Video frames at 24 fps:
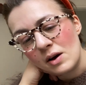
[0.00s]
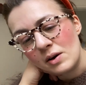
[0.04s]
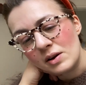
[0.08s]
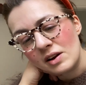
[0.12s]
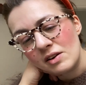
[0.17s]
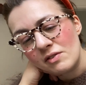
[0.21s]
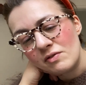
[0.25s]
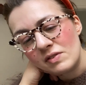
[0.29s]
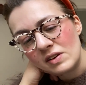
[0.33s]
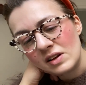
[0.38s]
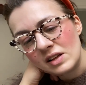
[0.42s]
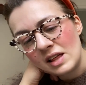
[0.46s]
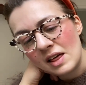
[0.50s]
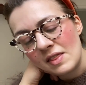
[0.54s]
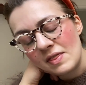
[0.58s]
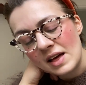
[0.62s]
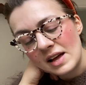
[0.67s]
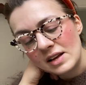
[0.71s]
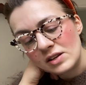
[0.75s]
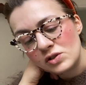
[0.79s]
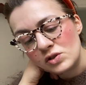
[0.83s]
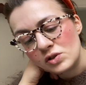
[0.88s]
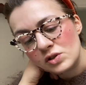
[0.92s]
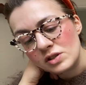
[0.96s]
And I feel like
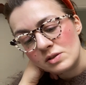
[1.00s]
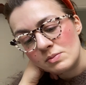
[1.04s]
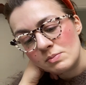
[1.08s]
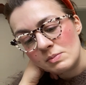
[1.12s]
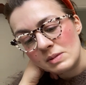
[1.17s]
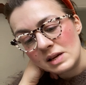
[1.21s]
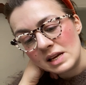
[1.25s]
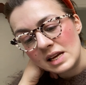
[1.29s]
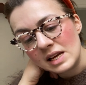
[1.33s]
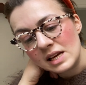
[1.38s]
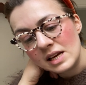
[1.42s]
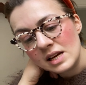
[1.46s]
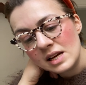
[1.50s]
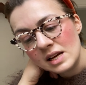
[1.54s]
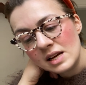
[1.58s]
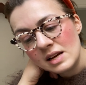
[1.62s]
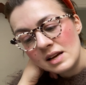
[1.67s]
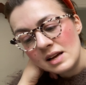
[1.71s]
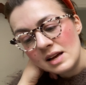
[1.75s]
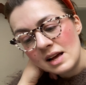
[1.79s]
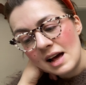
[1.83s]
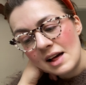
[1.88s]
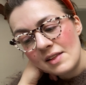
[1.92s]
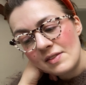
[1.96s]
that's just me,
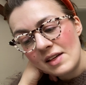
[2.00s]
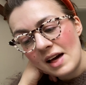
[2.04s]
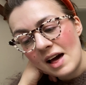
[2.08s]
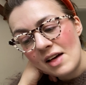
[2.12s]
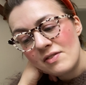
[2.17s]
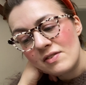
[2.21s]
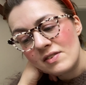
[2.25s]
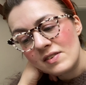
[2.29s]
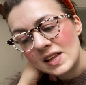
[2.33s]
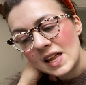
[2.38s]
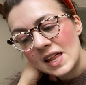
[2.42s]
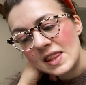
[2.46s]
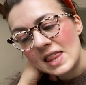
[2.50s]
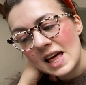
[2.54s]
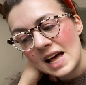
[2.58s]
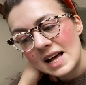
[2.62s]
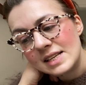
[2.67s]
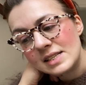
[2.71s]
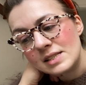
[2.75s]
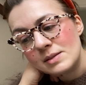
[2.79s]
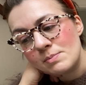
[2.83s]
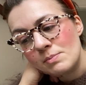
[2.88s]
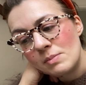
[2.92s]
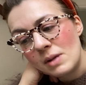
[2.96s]
that I feel like
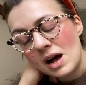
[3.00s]
that's